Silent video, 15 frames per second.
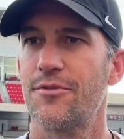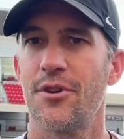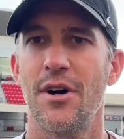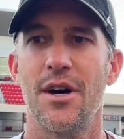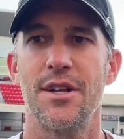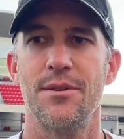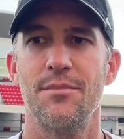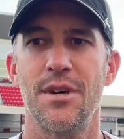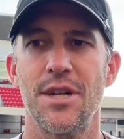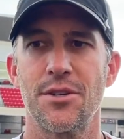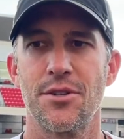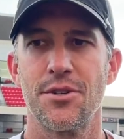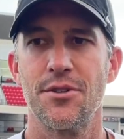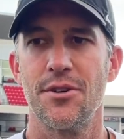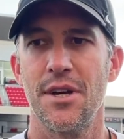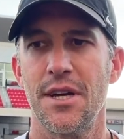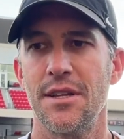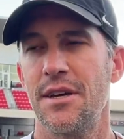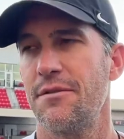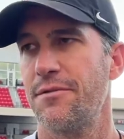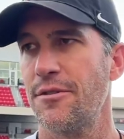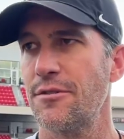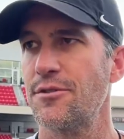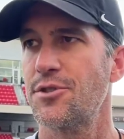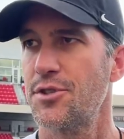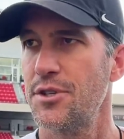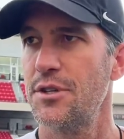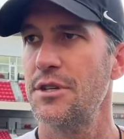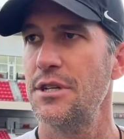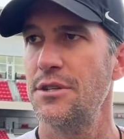trying to make sure, hey, that first
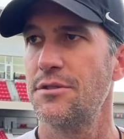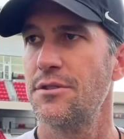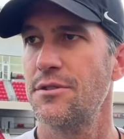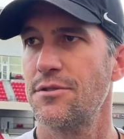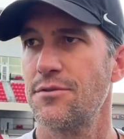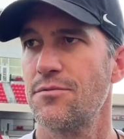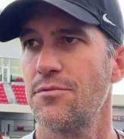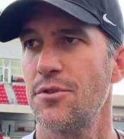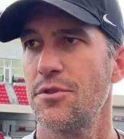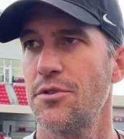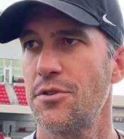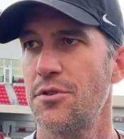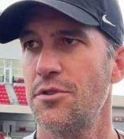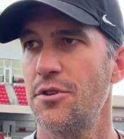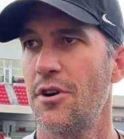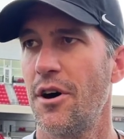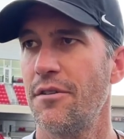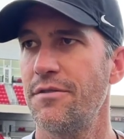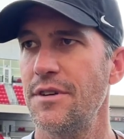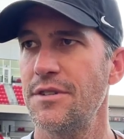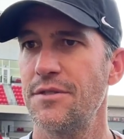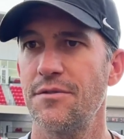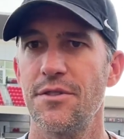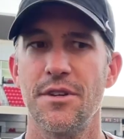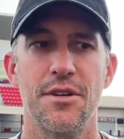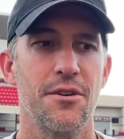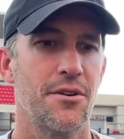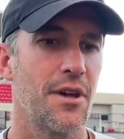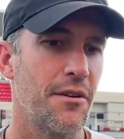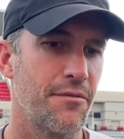series is really good offensively,
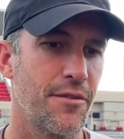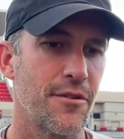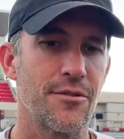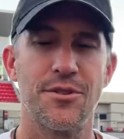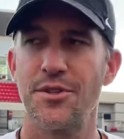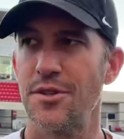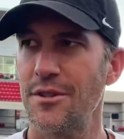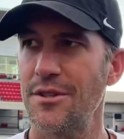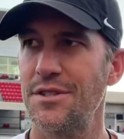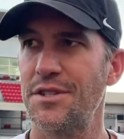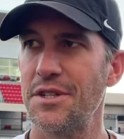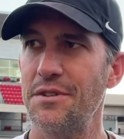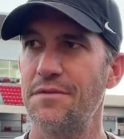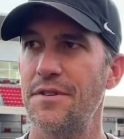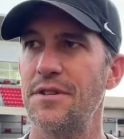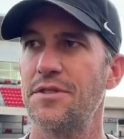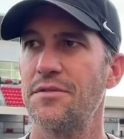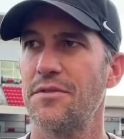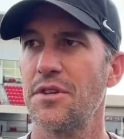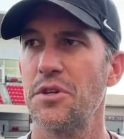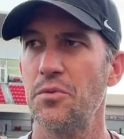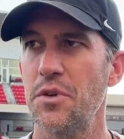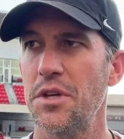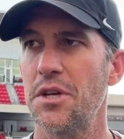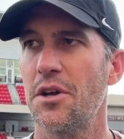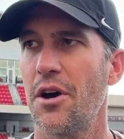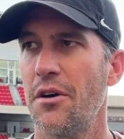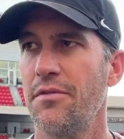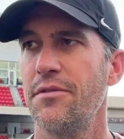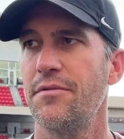or that first series defensively we get
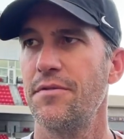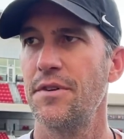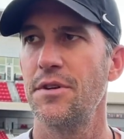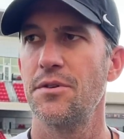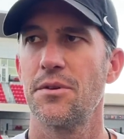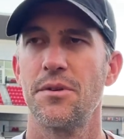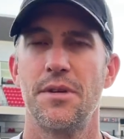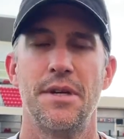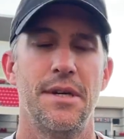off the field.